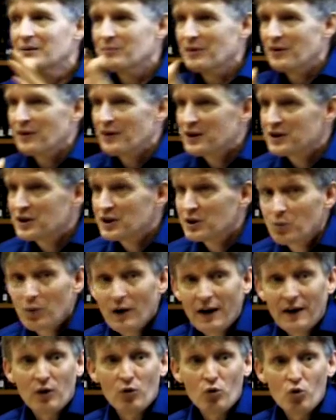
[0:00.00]
but this is
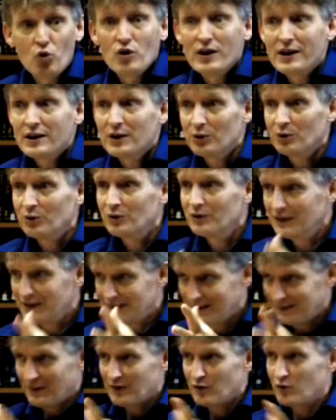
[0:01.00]
where the real
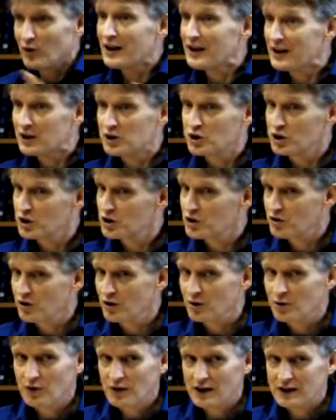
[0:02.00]
religious
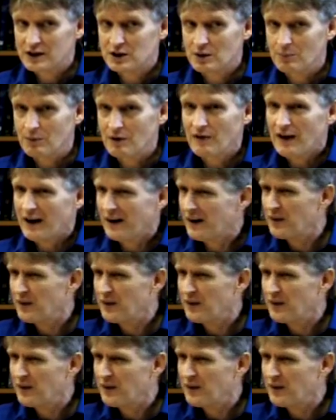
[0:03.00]
truth is to be found.